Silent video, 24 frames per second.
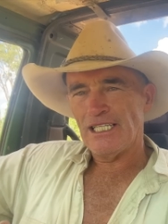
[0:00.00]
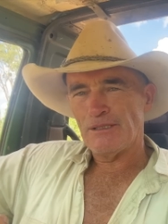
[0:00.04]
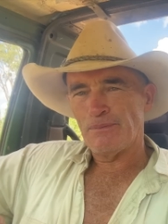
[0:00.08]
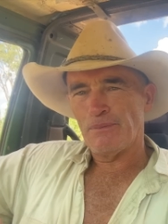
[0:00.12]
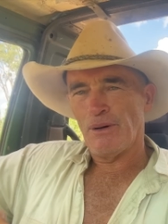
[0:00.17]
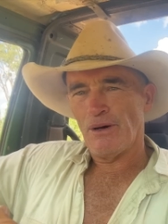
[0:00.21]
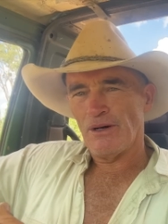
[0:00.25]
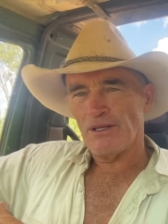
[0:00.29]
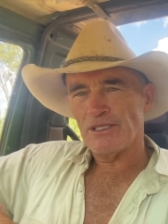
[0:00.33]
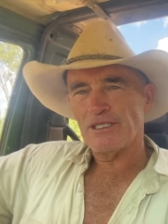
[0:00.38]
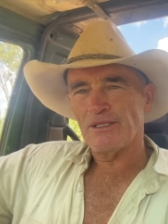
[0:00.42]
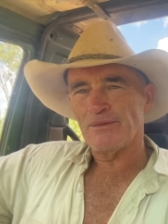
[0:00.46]

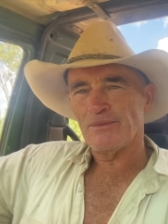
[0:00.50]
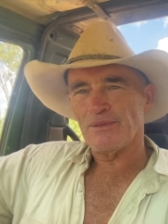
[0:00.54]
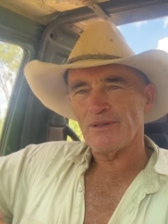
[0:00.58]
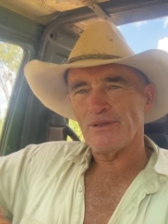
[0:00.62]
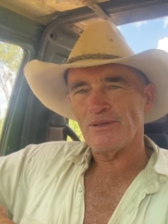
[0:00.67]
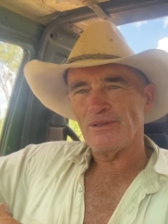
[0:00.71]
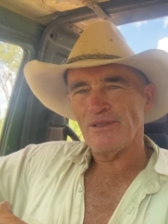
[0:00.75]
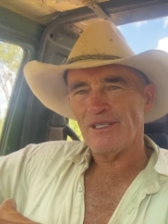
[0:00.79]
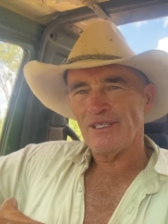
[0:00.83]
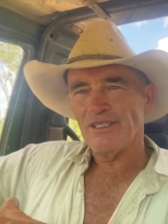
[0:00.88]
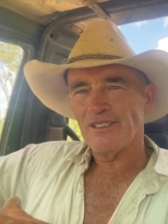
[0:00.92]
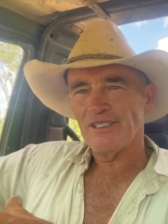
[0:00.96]

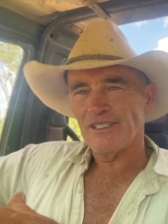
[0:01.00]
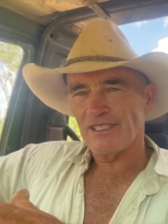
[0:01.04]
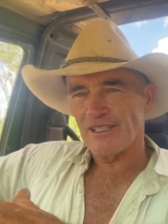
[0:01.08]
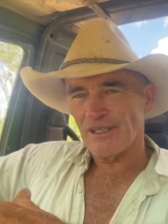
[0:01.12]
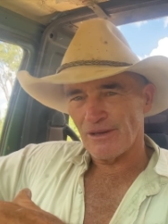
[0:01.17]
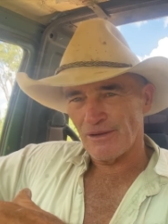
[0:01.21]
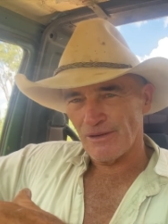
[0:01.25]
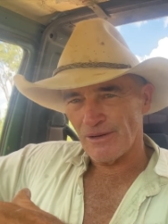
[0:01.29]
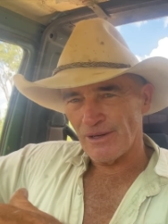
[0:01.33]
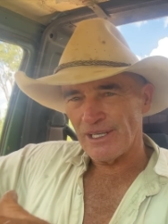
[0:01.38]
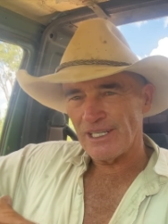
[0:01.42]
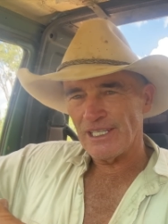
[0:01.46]
possible that the
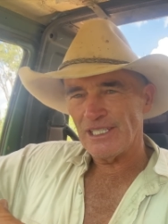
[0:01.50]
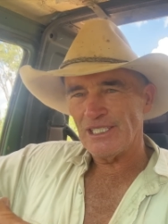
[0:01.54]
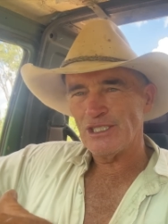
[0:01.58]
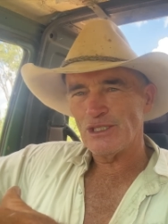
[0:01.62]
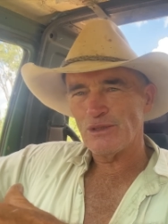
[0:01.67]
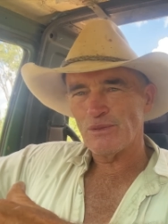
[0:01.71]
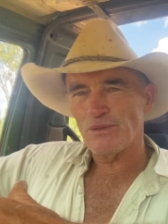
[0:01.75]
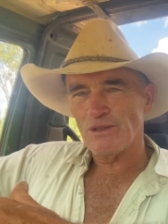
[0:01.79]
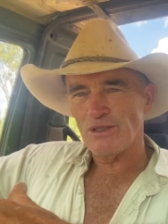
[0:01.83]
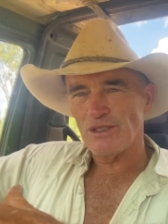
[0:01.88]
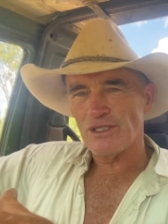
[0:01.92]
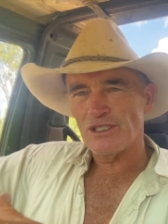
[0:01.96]
Greens
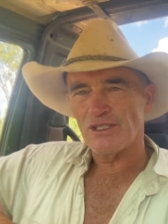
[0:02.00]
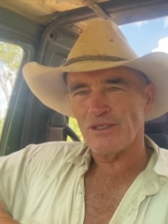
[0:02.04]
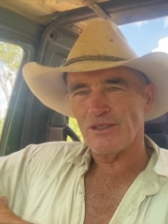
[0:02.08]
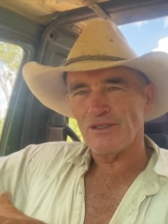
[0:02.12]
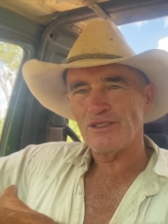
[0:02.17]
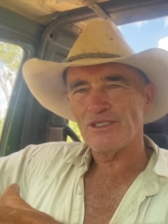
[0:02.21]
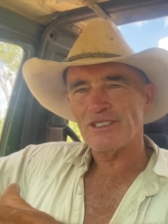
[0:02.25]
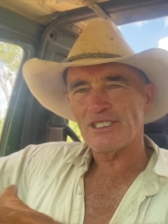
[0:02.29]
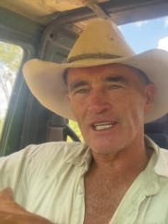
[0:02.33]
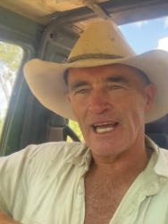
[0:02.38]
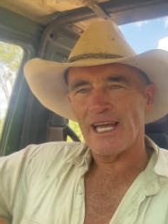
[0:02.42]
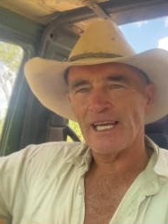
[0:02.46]
will
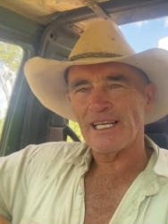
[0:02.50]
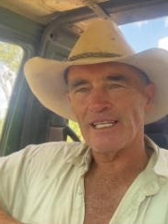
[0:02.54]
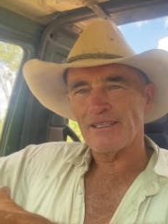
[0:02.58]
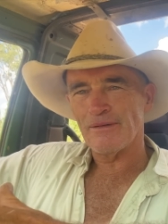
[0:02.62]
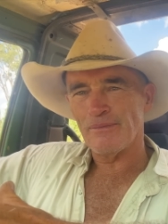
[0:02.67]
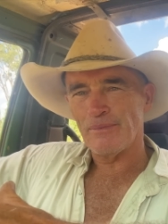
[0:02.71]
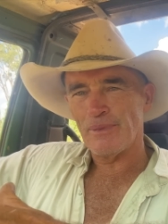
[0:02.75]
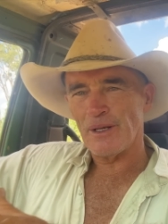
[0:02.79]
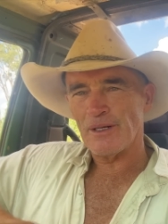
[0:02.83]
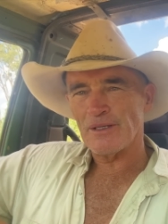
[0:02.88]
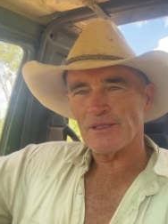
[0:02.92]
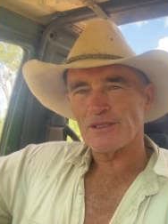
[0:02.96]
soon take the
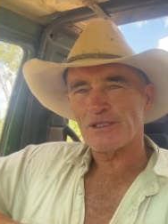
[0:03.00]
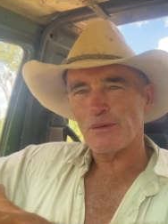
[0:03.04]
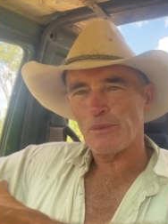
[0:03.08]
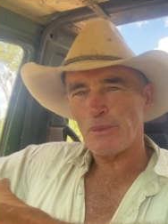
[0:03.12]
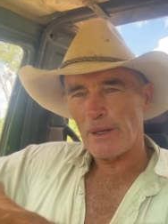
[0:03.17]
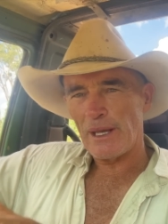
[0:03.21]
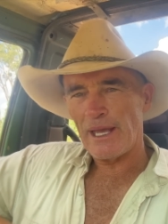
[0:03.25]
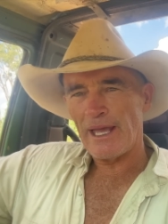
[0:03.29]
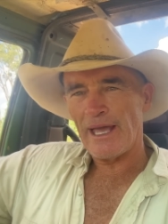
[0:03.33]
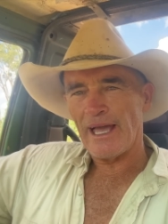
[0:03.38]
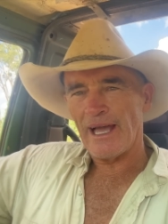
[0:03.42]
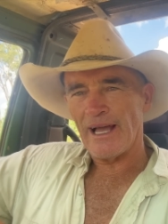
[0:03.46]
balance of
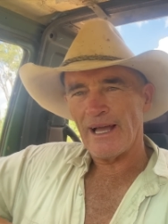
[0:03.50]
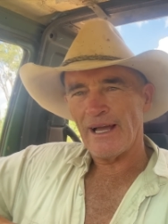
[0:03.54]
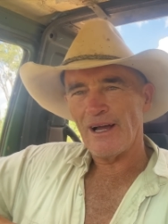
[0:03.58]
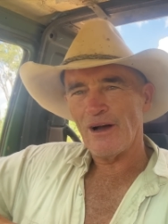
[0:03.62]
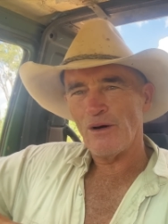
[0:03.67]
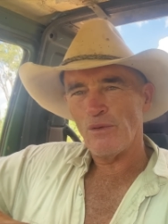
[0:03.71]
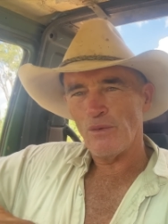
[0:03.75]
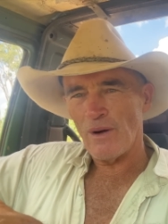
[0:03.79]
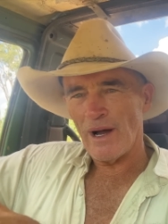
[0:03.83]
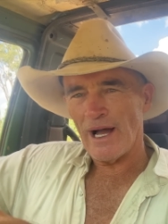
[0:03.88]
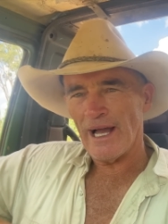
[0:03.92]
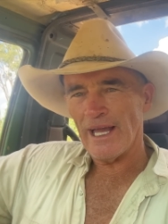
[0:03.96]
power
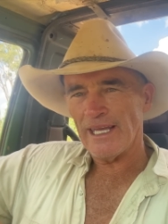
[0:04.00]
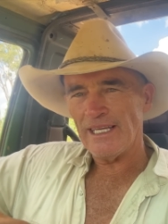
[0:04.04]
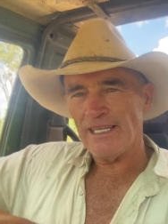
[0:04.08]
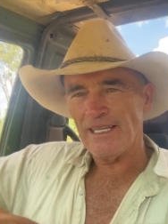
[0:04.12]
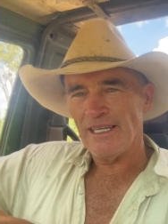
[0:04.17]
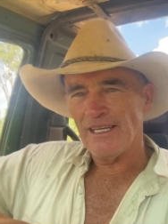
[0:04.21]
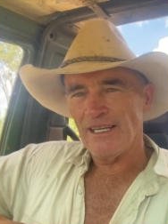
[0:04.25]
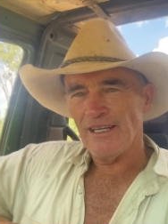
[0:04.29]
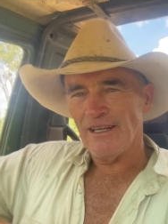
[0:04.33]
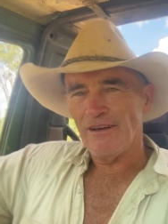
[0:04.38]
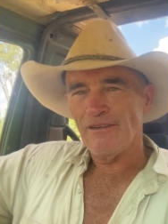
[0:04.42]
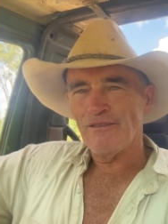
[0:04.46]
away
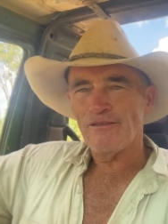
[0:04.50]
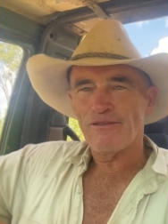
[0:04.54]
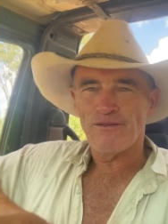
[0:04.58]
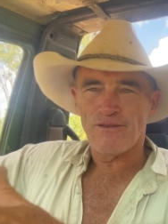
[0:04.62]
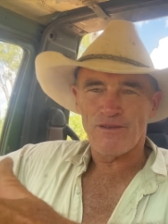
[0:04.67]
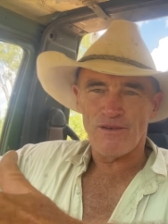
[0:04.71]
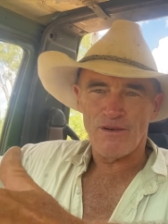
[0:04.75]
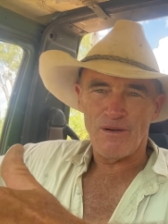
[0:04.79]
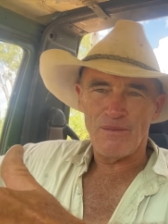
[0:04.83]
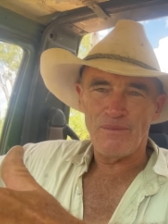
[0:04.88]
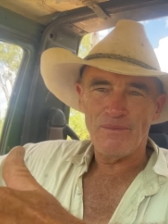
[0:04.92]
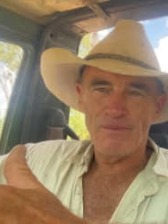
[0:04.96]

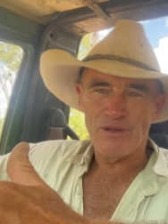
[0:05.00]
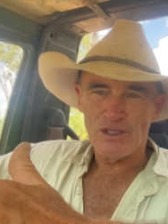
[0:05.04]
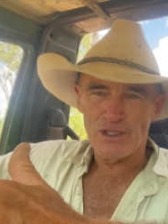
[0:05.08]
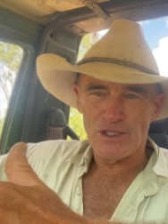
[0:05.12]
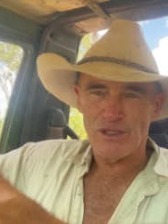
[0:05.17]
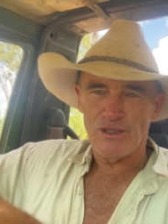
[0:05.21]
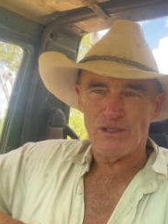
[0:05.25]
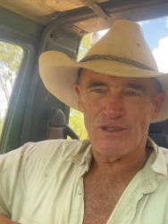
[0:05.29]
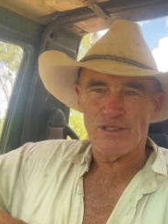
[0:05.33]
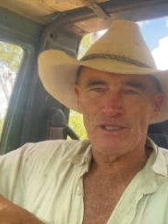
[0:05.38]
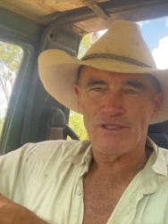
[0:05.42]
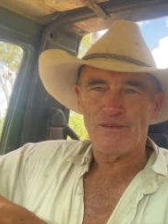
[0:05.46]
from the
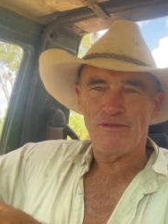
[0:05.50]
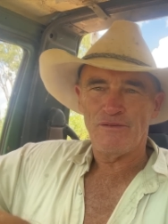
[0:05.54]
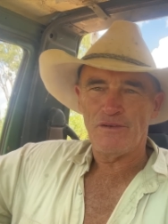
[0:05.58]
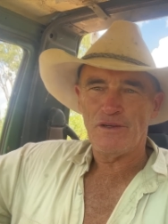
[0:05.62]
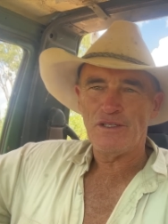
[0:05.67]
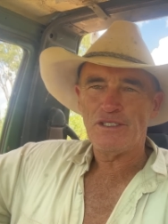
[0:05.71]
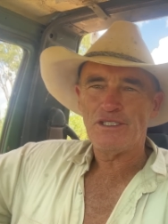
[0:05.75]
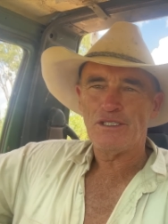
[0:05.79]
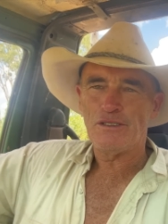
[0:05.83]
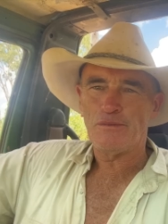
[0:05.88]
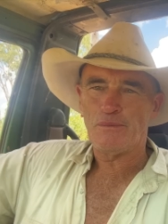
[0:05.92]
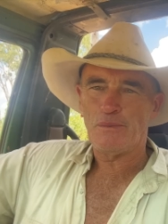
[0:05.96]
Shooters and
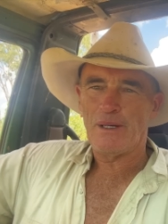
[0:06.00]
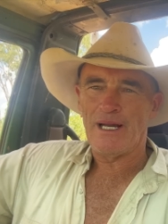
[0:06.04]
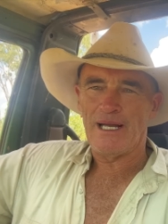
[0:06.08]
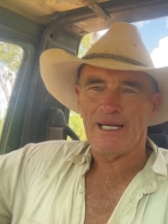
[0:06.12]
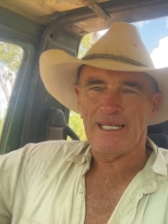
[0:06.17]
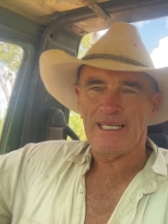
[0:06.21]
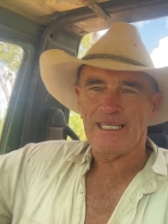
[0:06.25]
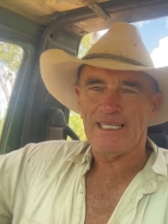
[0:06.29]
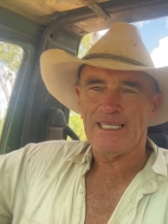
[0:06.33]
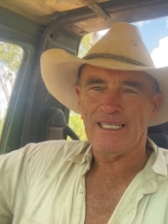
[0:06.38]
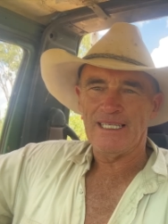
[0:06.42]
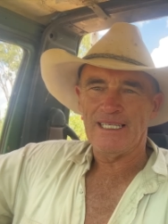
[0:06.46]
Fishers
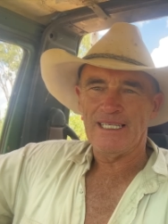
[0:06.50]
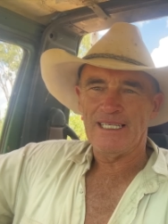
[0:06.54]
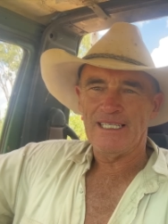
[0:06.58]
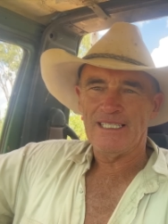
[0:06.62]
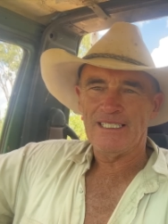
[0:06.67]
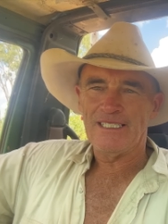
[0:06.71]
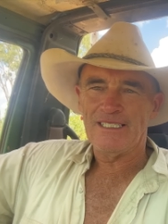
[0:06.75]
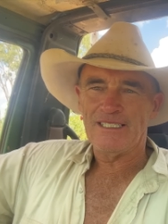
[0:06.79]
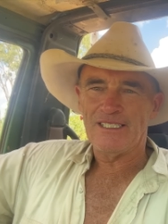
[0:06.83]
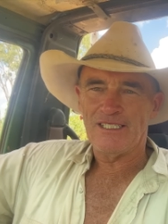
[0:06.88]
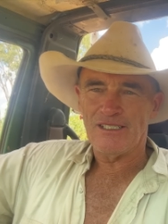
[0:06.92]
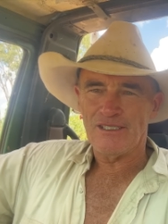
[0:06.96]
Party.
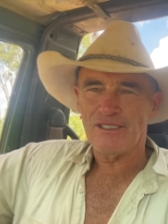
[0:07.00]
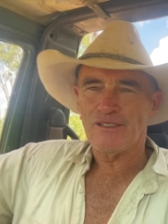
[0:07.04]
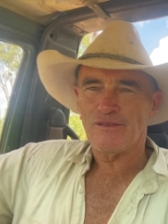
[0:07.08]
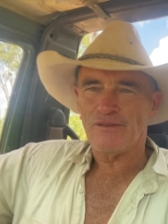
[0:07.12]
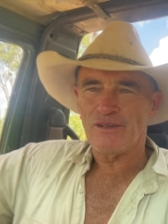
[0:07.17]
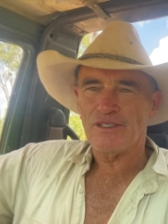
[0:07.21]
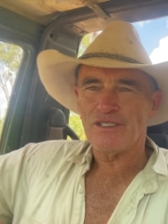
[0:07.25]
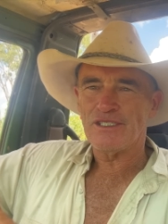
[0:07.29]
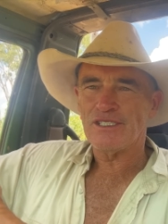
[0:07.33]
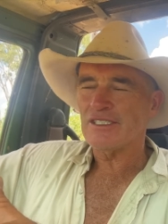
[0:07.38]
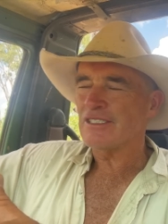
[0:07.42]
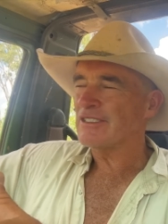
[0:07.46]
Shooters,
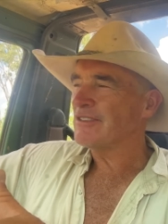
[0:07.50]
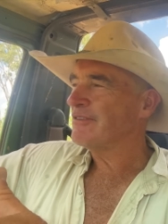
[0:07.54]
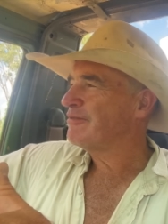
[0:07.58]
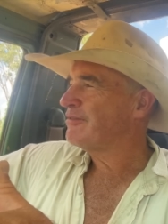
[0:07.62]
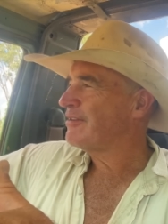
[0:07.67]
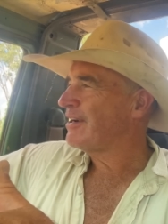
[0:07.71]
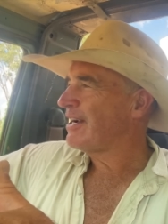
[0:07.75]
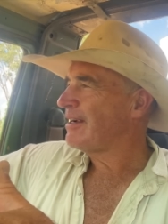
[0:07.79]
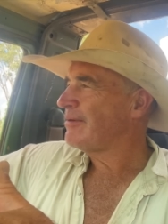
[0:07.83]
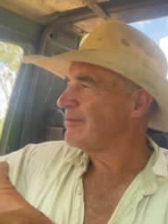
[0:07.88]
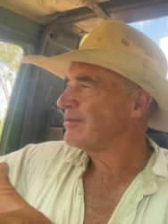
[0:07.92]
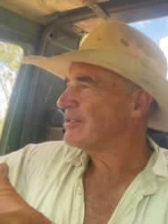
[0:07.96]
Fishers and
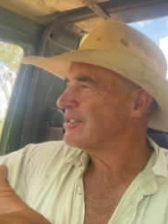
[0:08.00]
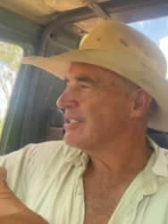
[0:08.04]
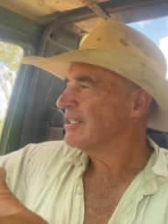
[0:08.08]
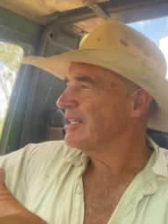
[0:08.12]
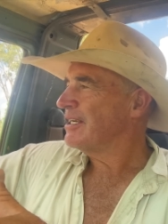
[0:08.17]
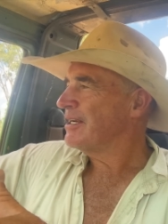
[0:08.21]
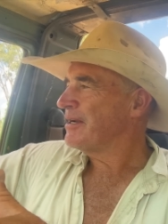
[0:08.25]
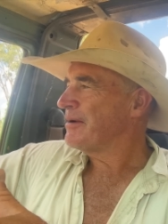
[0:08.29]
Farmers.